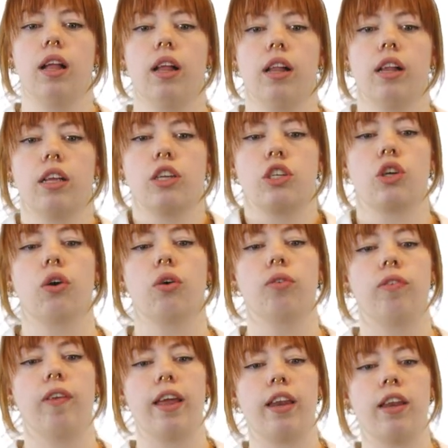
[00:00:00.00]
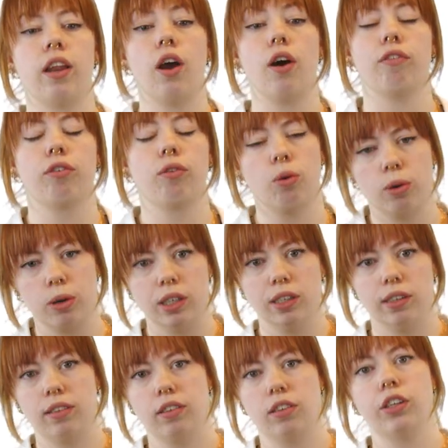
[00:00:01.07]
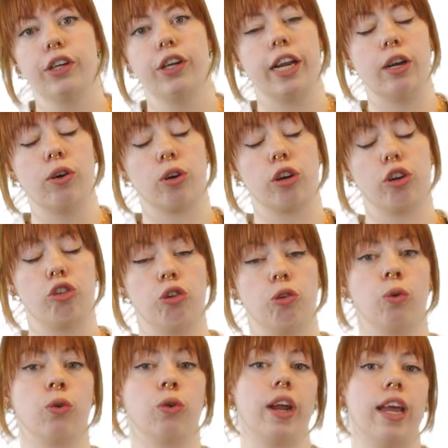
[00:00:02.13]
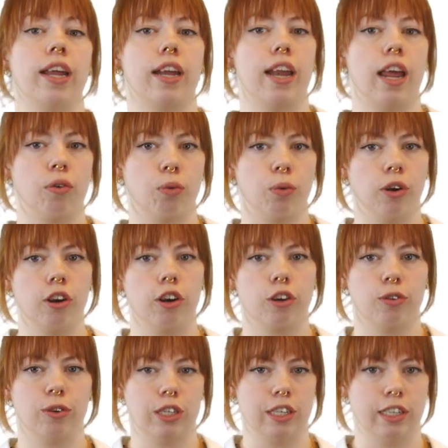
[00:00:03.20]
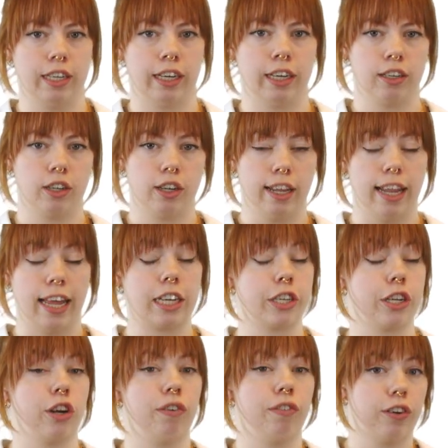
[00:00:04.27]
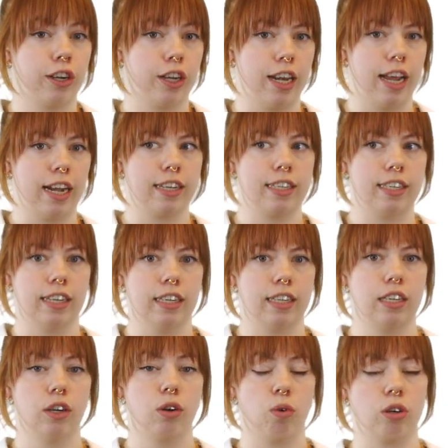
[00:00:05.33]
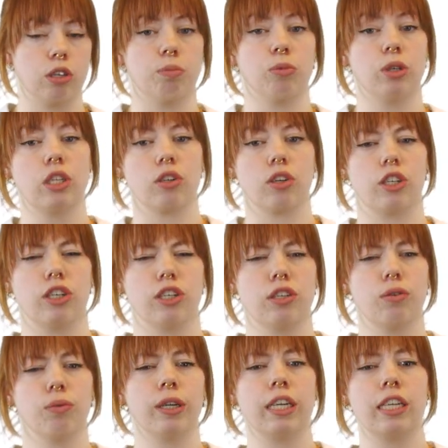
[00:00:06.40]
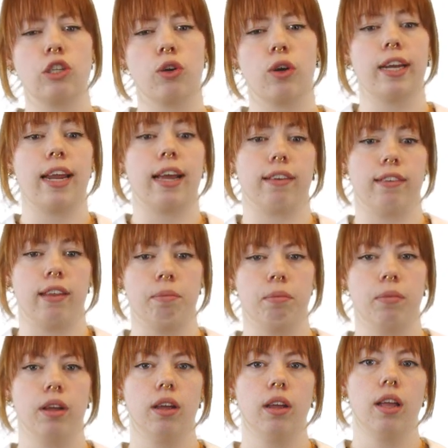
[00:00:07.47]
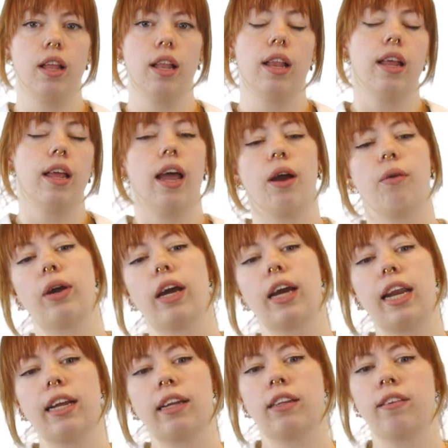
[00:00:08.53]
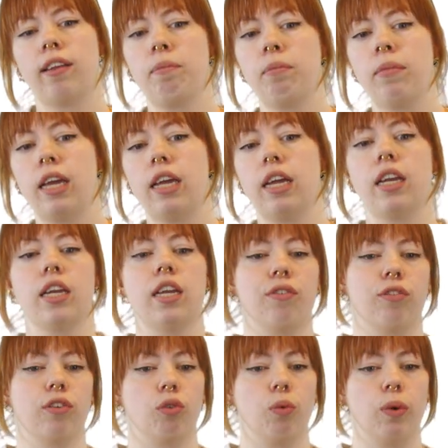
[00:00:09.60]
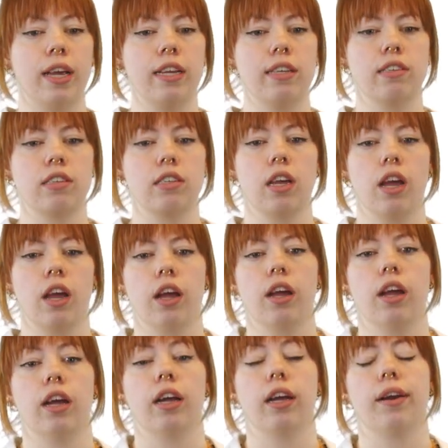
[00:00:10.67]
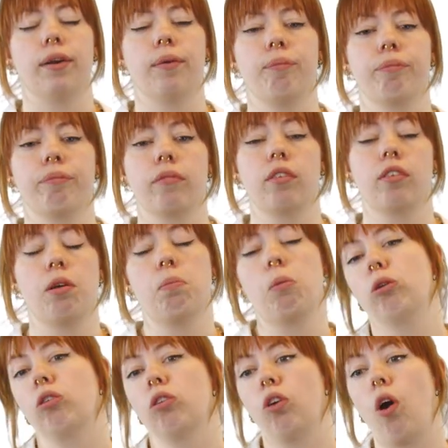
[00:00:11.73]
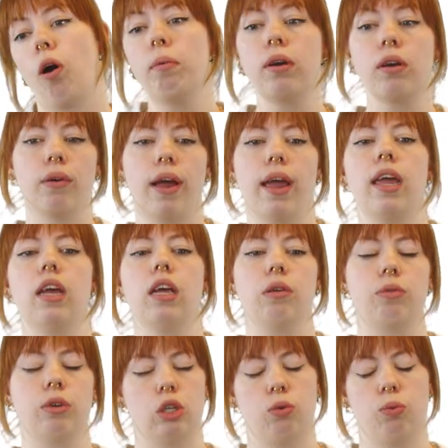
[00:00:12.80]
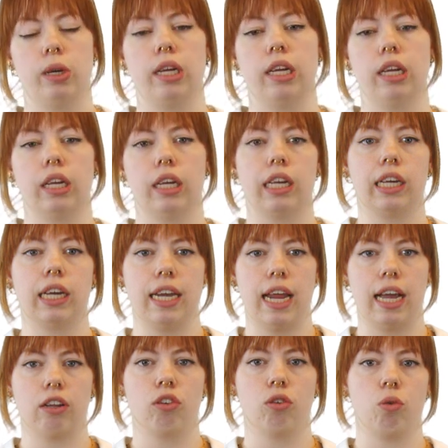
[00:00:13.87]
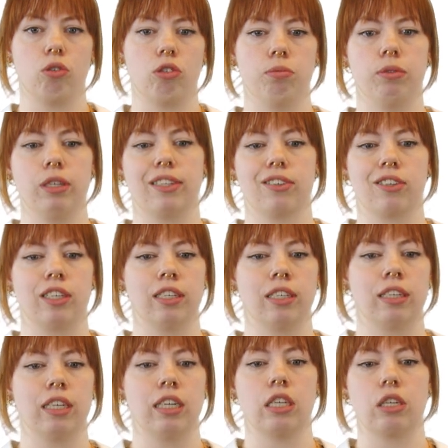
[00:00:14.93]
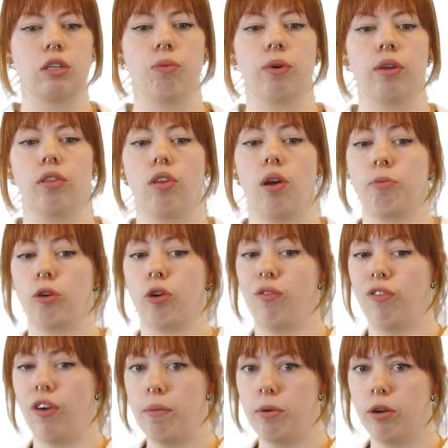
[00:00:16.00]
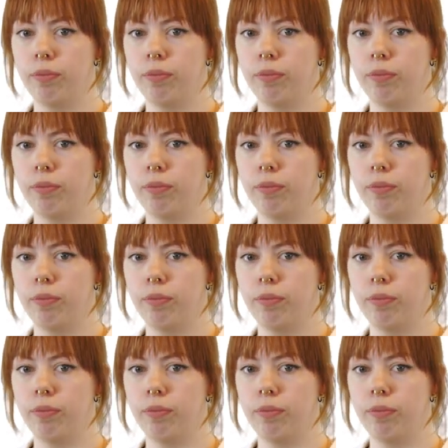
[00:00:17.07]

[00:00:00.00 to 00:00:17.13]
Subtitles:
So then, of course, in order to create a network, which is a collection of connected quantum resources, we need to connect them. And we connect them in different ways. The most common way in which we connect quantum resources is with optical fiber.